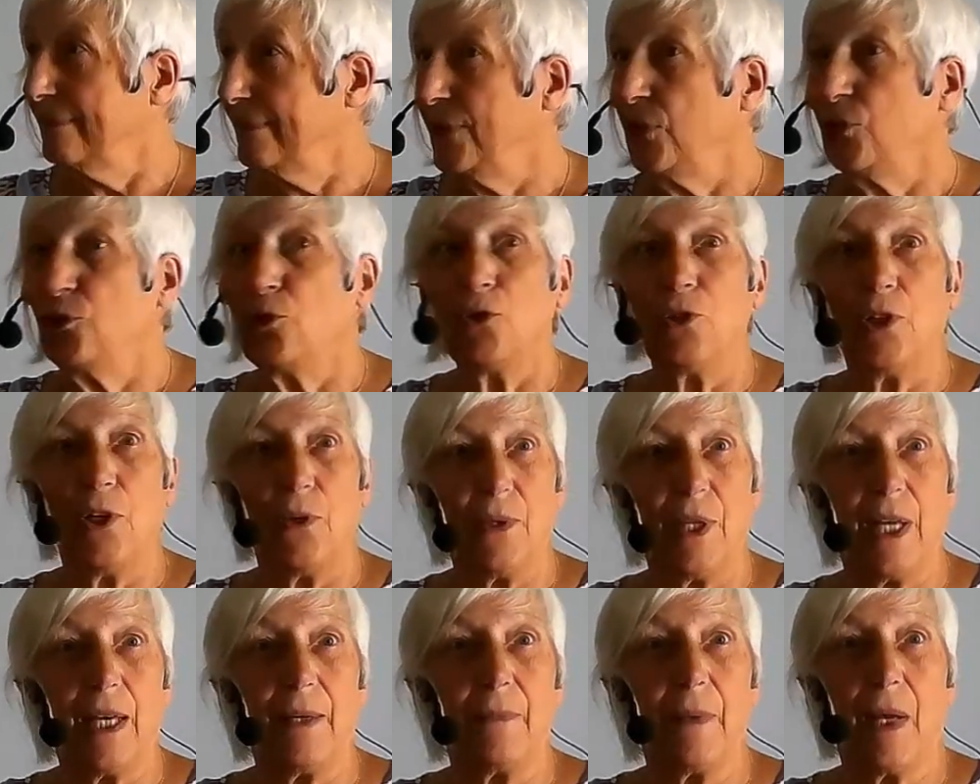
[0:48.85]
Did you
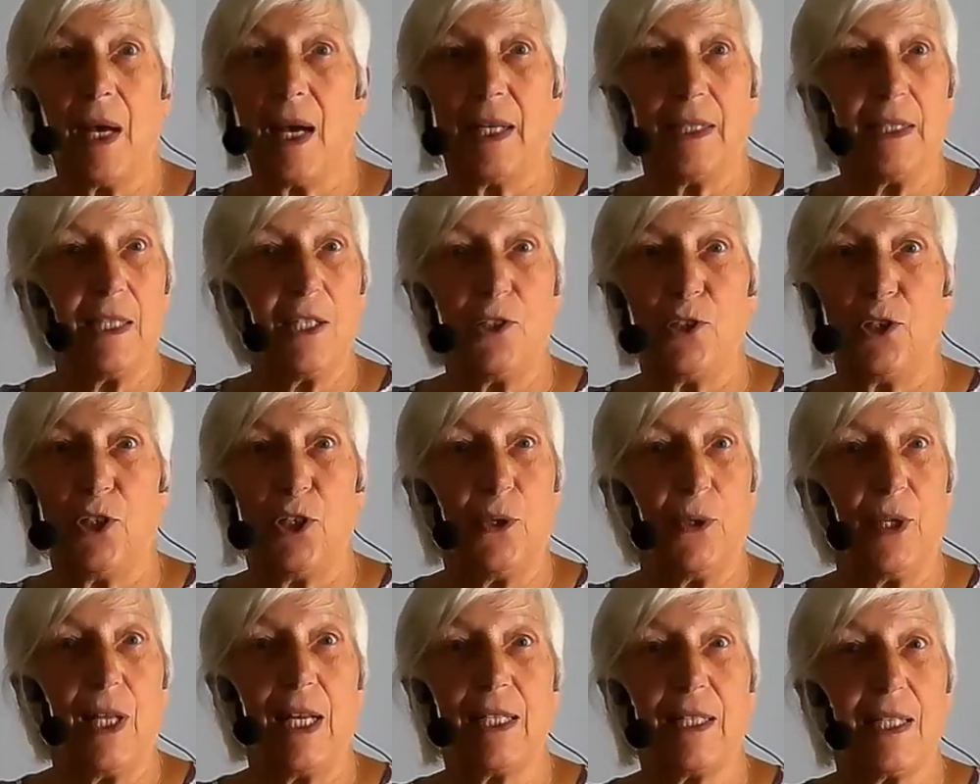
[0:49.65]
know that? I didn't
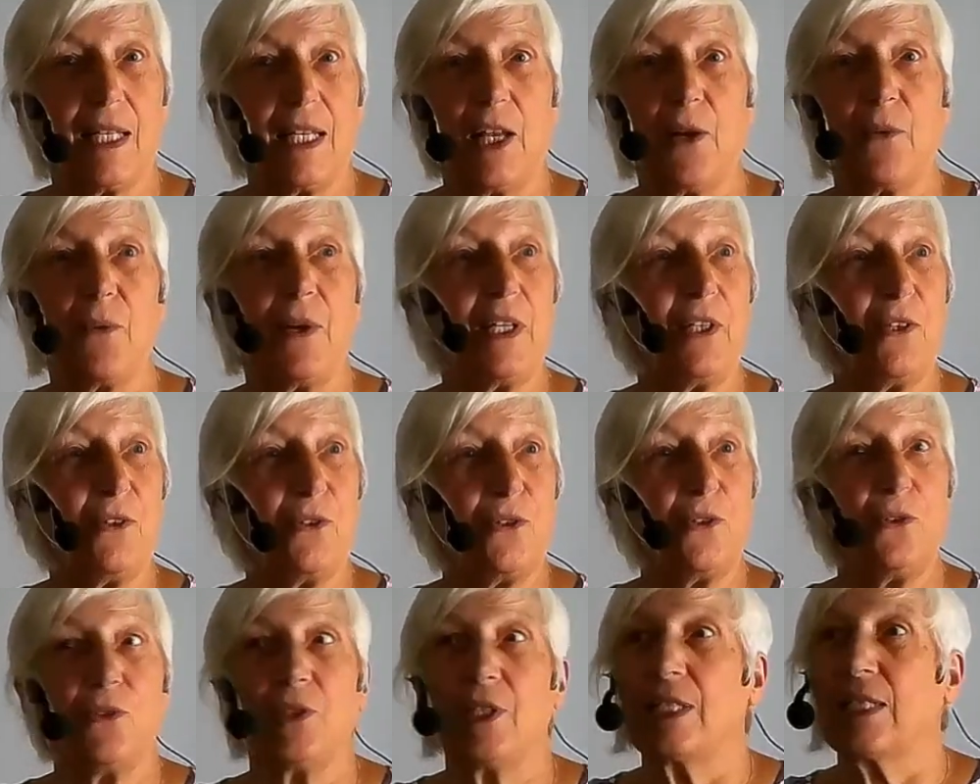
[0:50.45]
know that till I read it
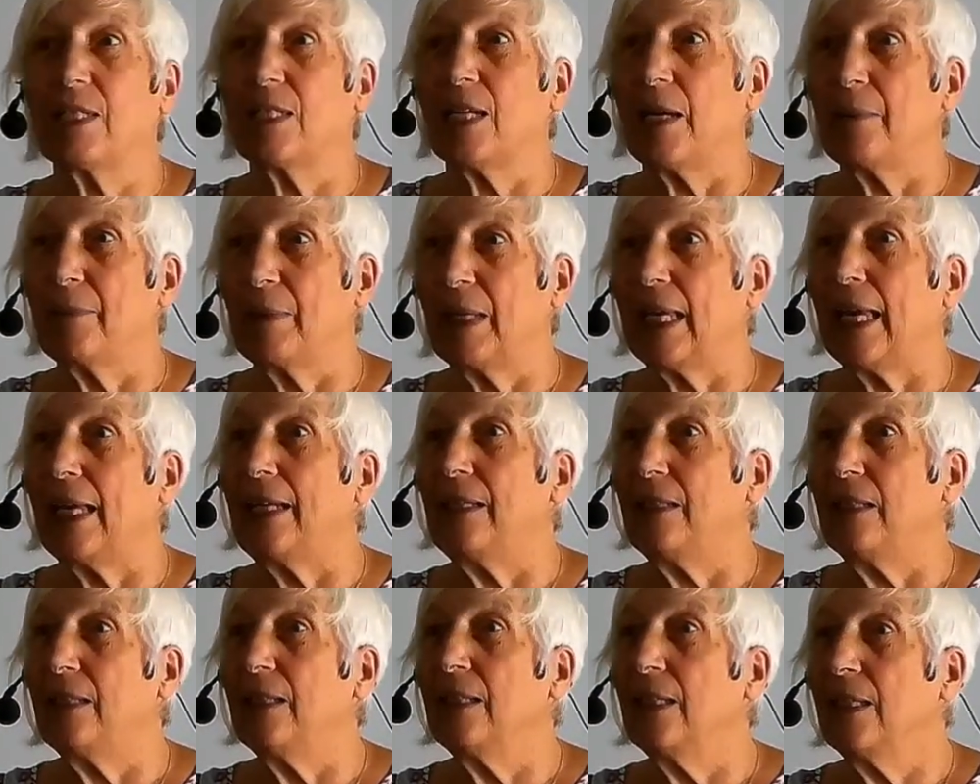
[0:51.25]
through this time
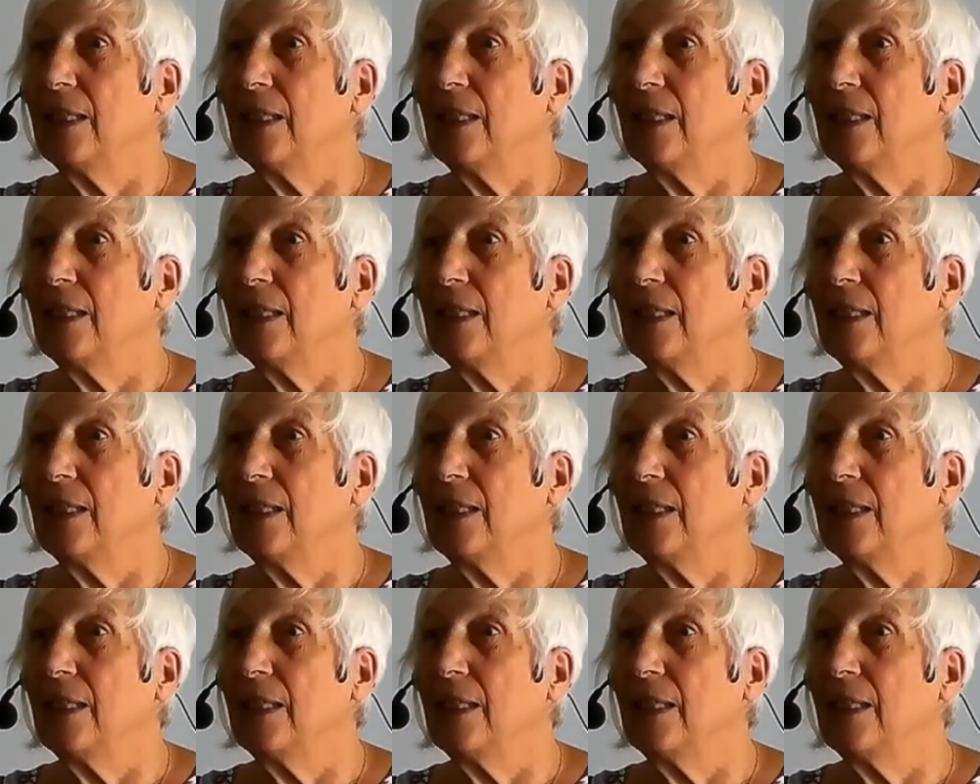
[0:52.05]
again.